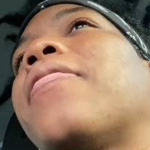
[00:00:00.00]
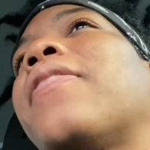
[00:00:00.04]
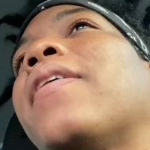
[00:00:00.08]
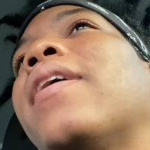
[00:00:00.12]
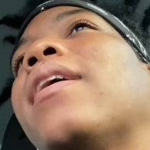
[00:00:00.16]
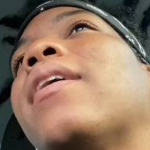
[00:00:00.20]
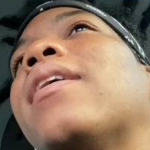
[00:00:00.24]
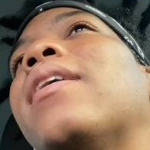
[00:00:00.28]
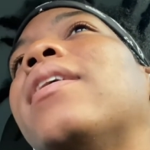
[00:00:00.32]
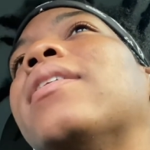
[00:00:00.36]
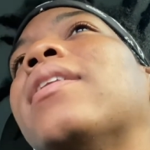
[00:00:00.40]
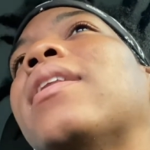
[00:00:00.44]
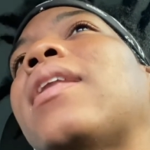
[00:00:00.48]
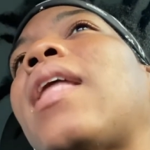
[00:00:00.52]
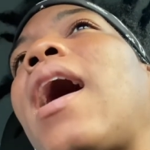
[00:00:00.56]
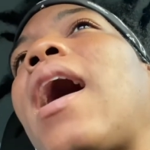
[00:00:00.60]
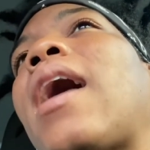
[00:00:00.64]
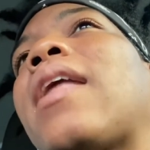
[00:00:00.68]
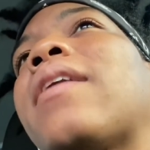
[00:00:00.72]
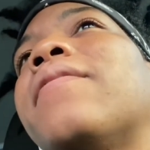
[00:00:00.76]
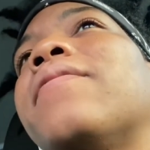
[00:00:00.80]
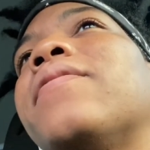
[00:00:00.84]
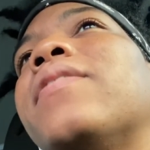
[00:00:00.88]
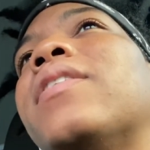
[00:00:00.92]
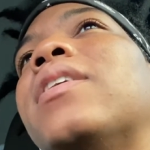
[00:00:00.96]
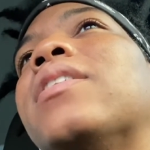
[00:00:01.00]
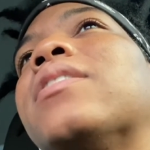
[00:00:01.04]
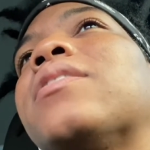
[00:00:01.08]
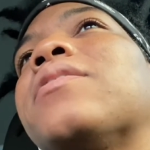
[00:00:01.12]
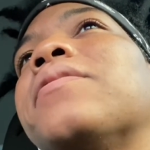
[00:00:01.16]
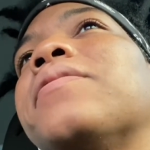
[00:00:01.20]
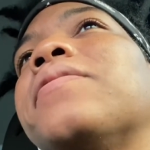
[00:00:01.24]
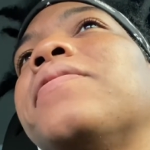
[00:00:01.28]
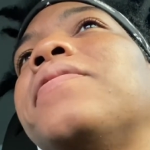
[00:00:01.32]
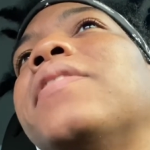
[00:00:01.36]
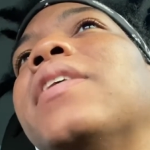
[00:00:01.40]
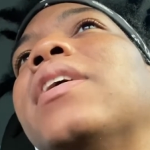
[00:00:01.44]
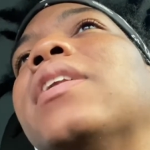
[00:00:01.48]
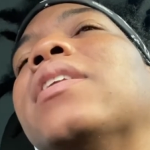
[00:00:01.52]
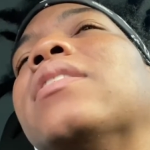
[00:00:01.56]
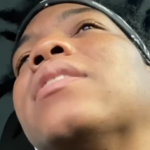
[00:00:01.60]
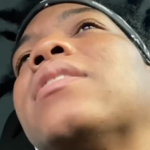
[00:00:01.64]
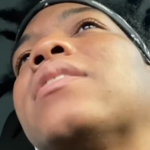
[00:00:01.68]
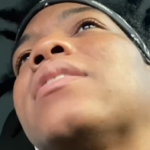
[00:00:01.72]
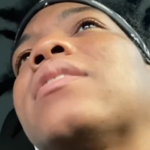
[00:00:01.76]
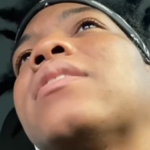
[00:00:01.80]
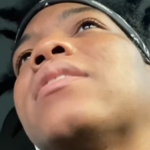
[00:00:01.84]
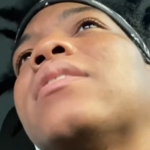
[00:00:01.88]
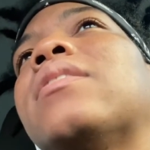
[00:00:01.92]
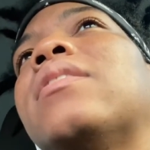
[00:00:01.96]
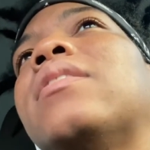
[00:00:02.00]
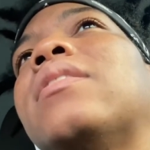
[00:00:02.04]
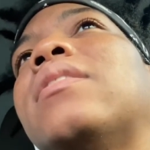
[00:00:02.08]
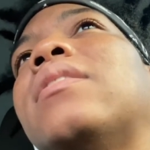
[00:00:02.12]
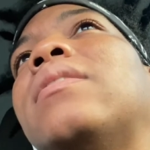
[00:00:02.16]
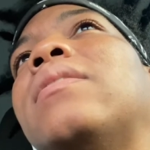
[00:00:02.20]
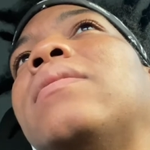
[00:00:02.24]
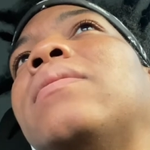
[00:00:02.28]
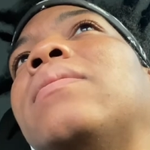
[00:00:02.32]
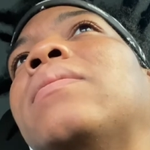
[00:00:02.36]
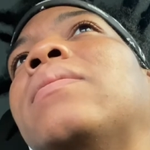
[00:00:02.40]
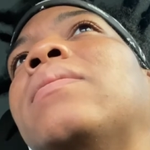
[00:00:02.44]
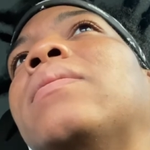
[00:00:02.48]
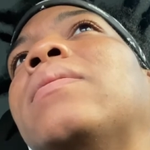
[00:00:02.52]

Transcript: think a lot of us are failing to